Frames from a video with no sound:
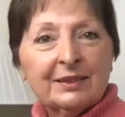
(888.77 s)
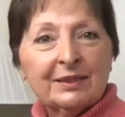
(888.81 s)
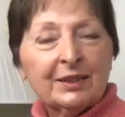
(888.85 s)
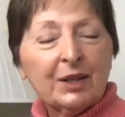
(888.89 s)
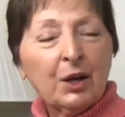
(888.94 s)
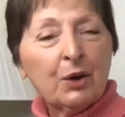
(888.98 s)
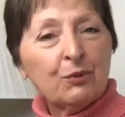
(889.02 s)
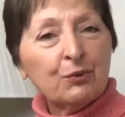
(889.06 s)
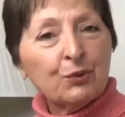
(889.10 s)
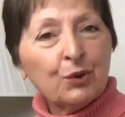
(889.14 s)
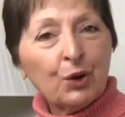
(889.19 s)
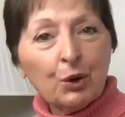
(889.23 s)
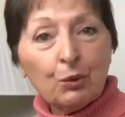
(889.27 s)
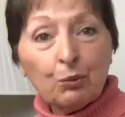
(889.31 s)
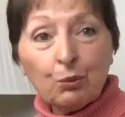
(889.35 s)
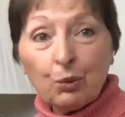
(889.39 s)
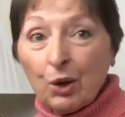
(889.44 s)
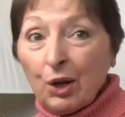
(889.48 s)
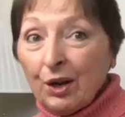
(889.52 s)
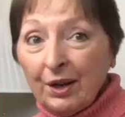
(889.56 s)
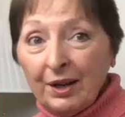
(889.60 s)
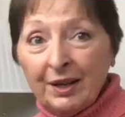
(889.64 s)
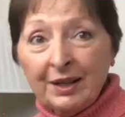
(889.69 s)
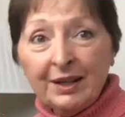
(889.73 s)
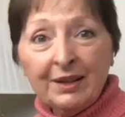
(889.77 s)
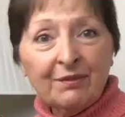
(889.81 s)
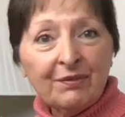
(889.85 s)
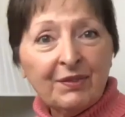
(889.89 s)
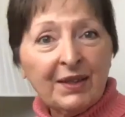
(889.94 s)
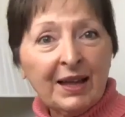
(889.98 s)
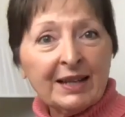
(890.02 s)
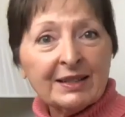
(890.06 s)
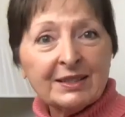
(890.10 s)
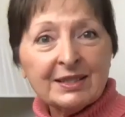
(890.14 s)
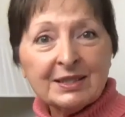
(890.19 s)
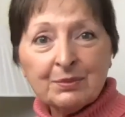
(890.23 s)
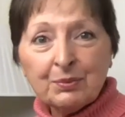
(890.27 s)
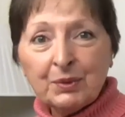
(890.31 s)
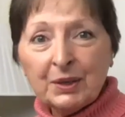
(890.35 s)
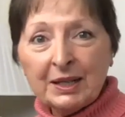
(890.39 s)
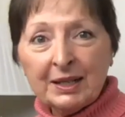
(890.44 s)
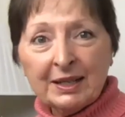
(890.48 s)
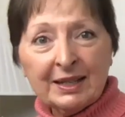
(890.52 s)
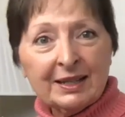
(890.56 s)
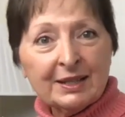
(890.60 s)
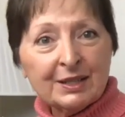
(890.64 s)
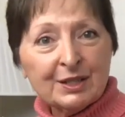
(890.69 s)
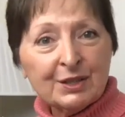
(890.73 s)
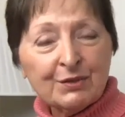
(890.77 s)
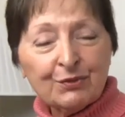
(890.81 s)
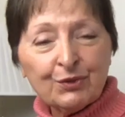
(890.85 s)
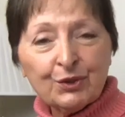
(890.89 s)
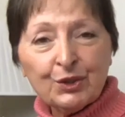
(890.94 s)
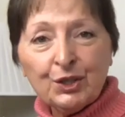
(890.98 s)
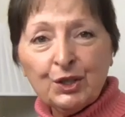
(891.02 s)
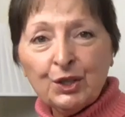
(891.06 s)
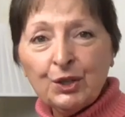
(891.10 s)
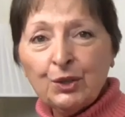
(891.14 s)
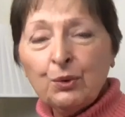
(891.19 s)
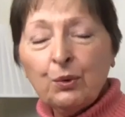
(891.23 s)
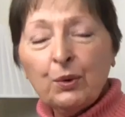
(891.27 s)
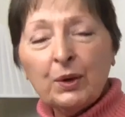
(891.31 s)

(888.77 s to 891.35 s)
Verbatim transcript: go for a run if that's what it is for you.